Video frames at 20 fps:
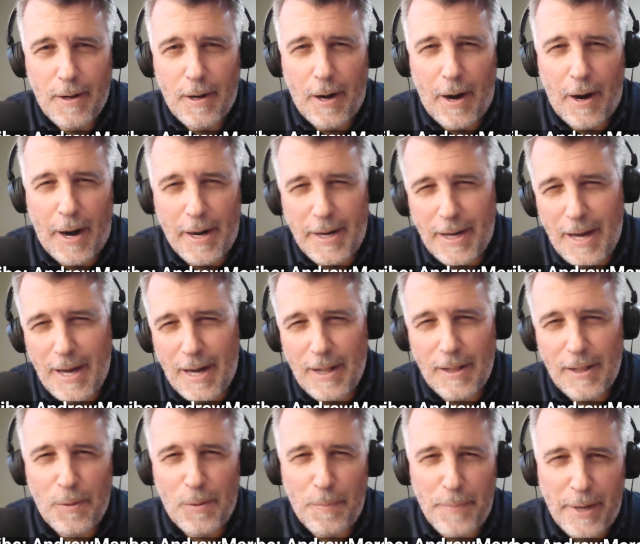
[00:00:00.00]
All right, he got a
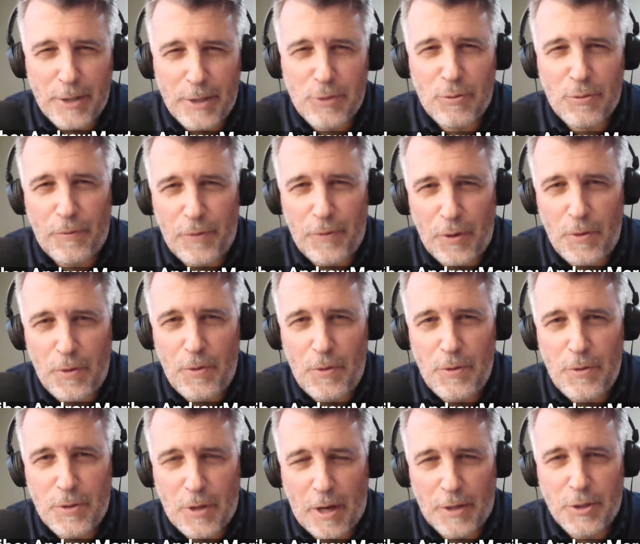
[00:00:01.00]
little mixed
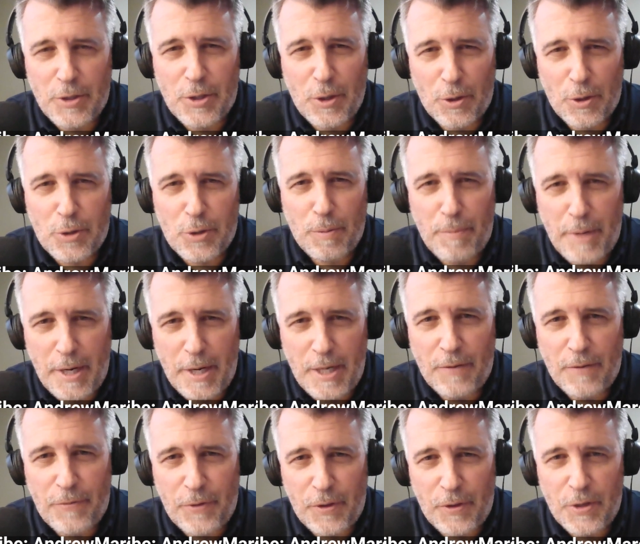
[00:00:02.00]
reviews on social
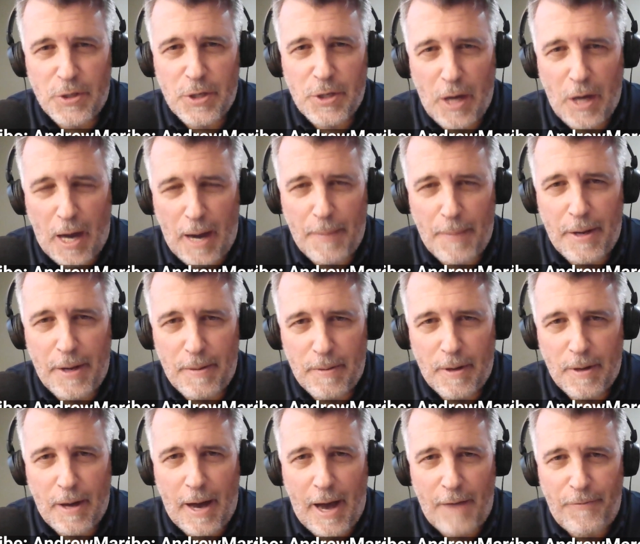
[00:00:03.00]
media for this comment.
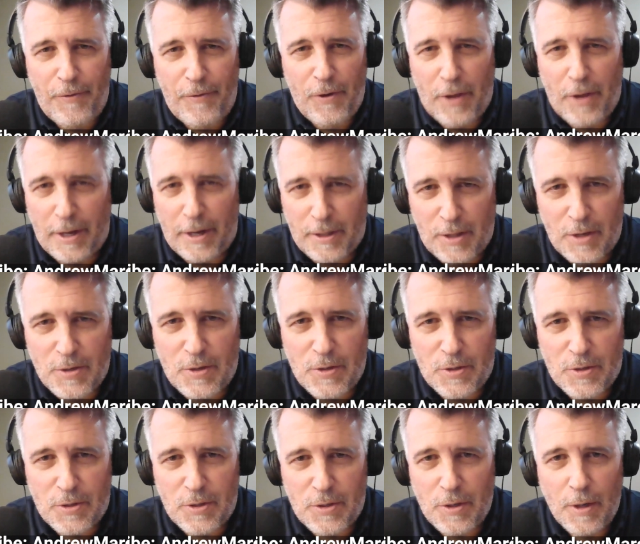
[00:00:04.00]
I feel like this
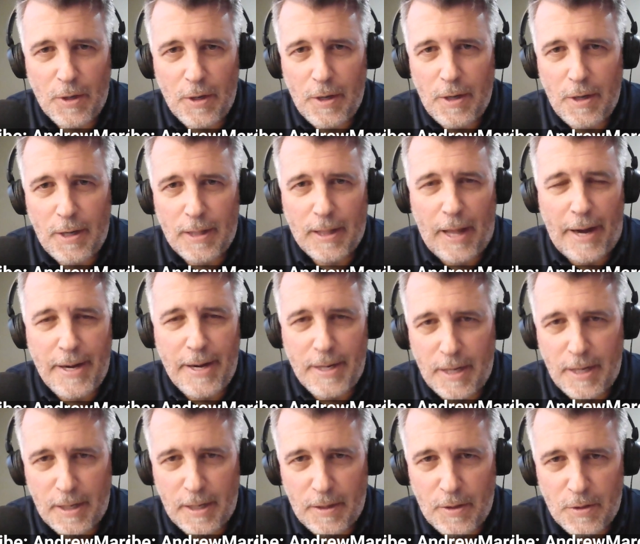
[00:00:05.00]
is
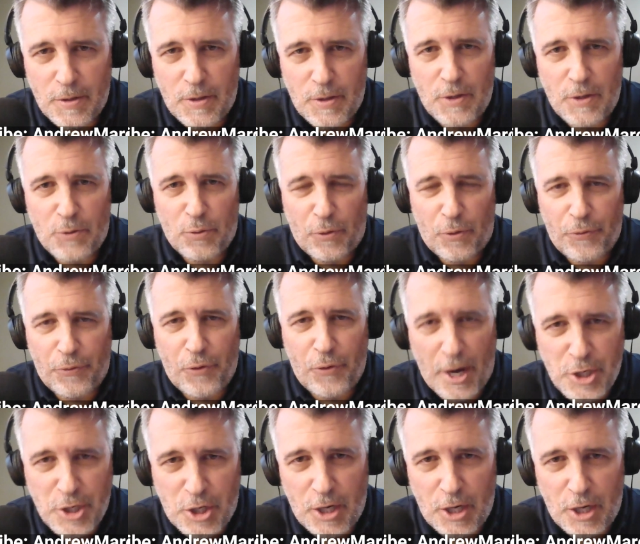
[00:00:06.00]
enlightening. This is
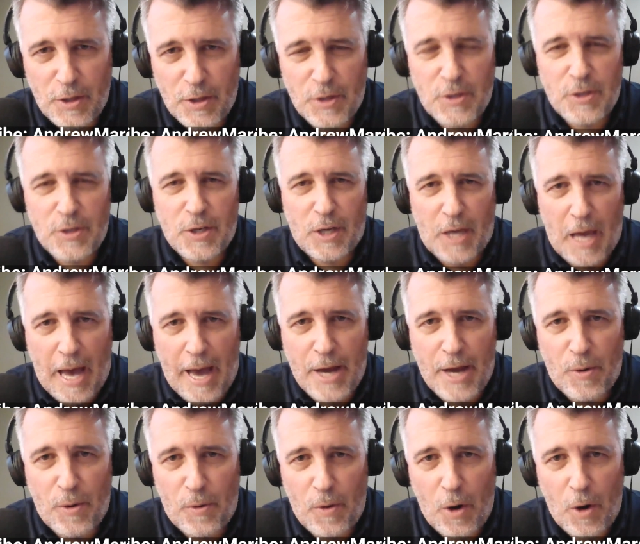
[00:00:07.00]
refreshing. This is a
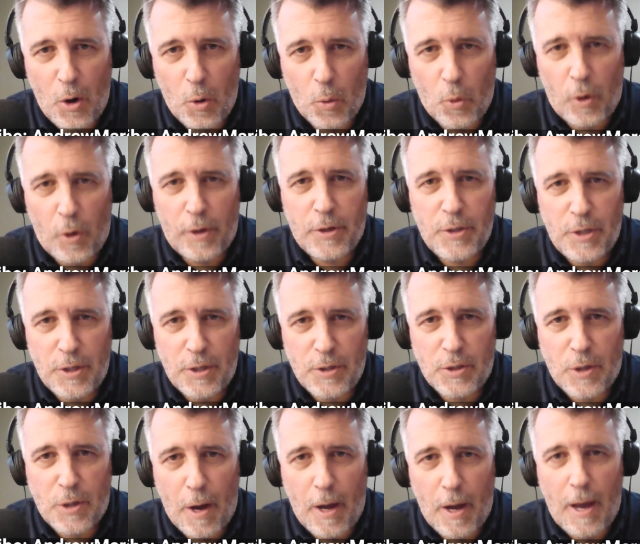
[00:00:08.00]
guy who works
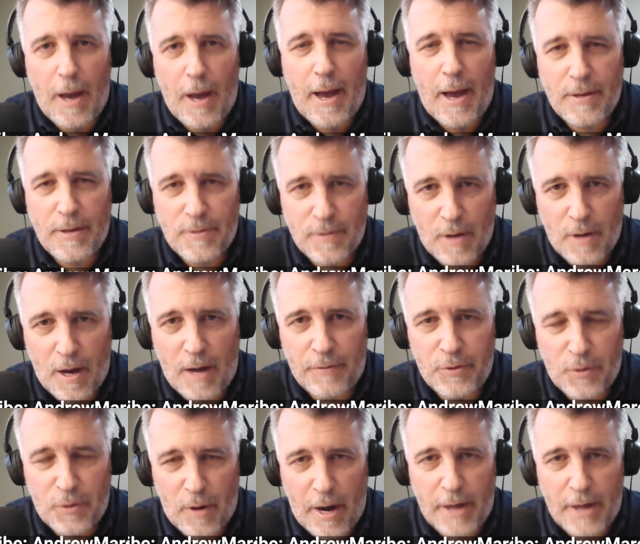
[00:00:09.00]
his ass
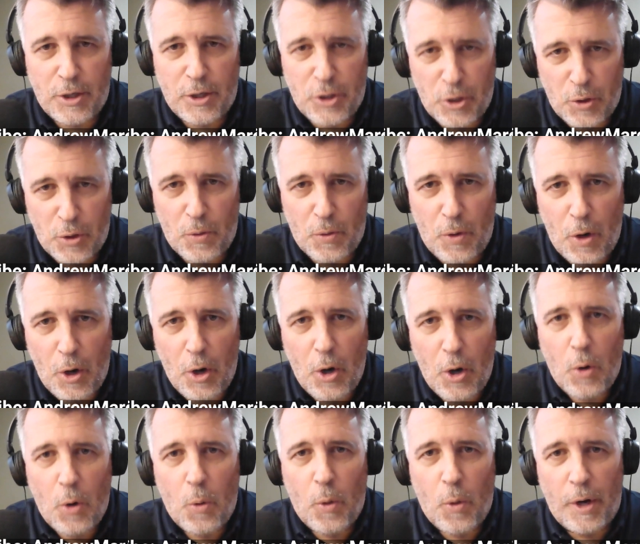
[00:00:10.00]
off trying to do
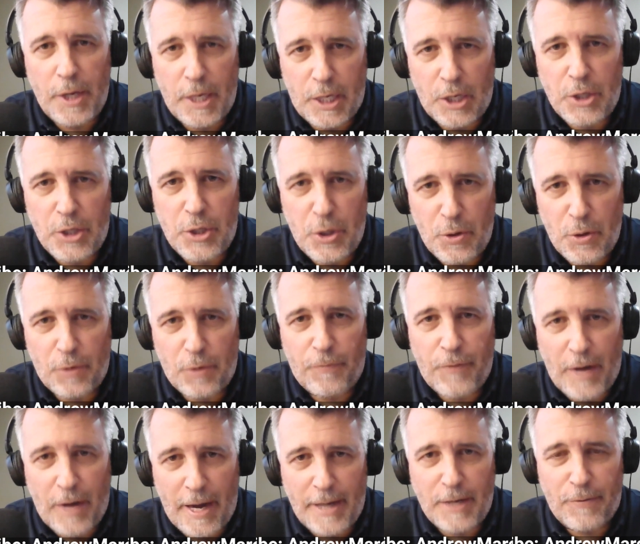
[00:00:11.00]
what he can do to
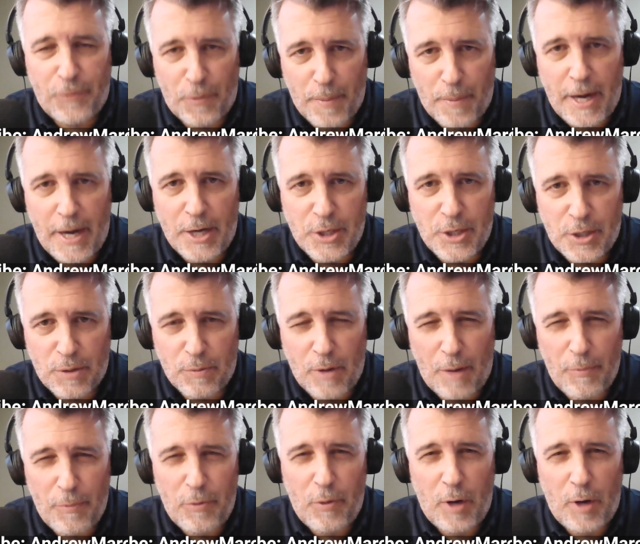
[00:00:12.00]
find information.
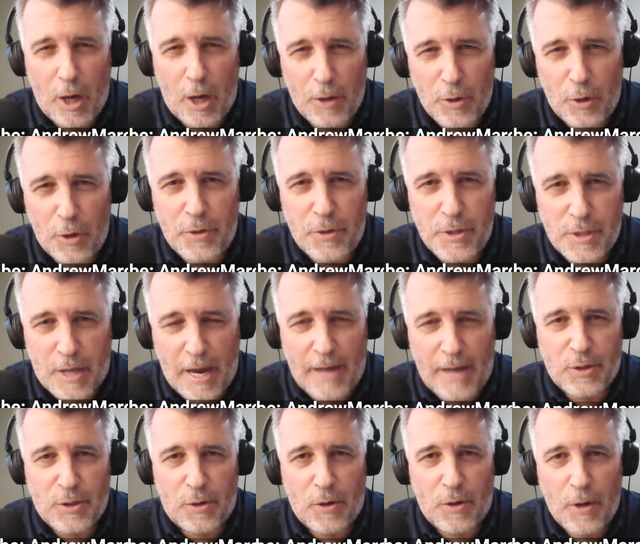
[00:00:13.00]
I mean, we all know these
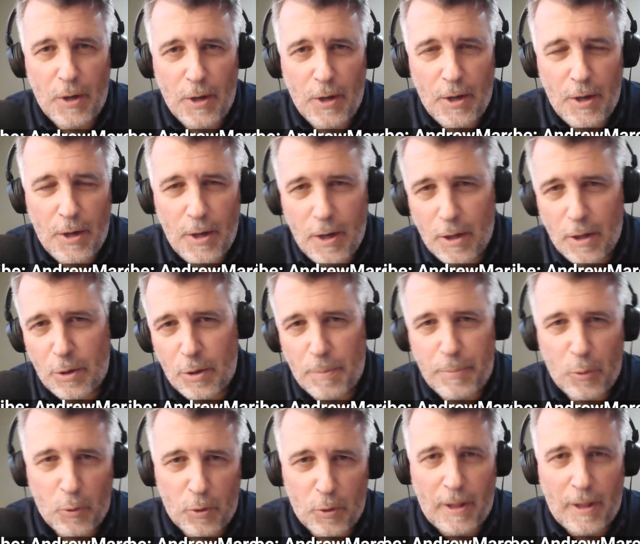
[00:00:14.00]
guys are a little
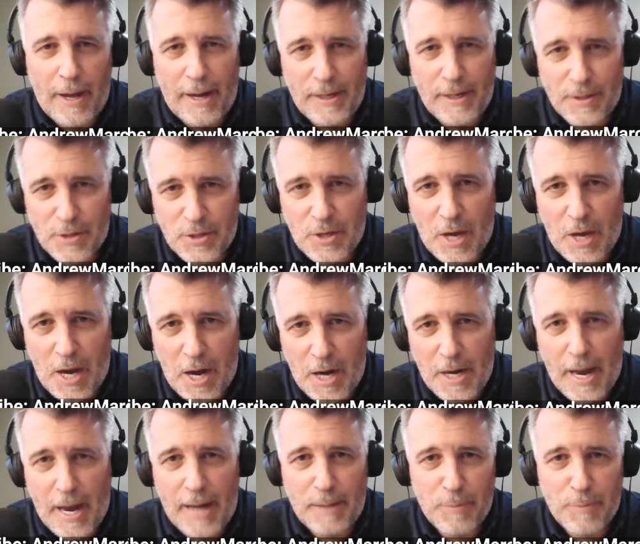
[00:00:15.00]
borderline
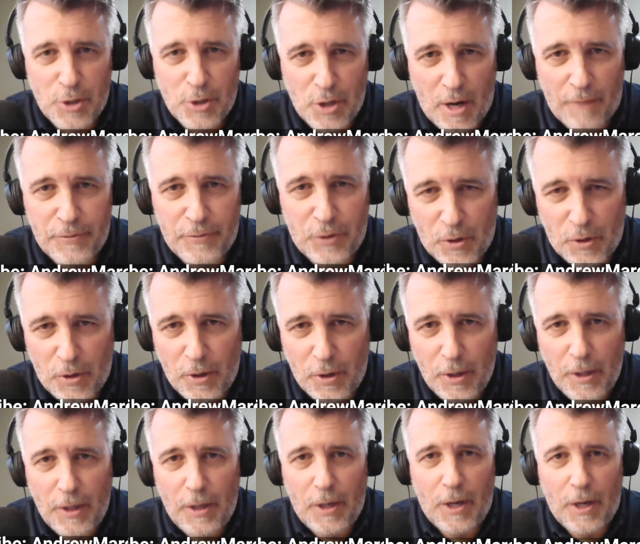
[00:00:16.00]
insane. Adam Schefter,
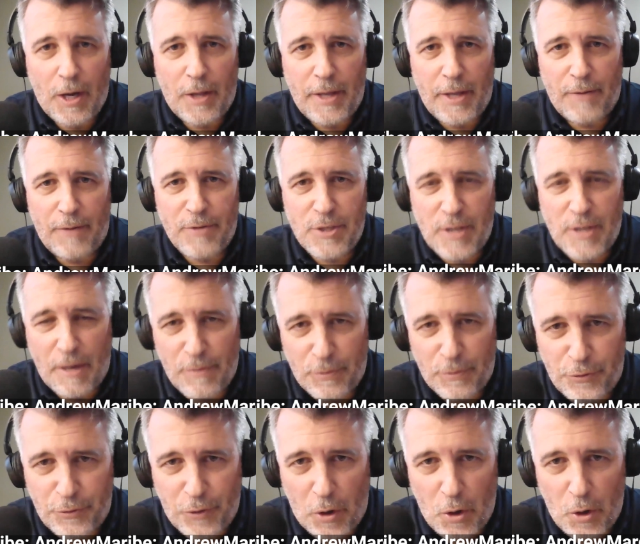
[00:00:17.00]
they have
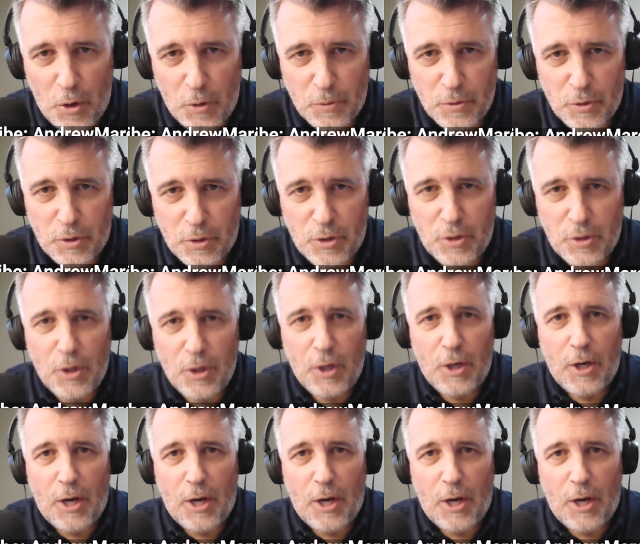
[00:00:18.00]
7 phones.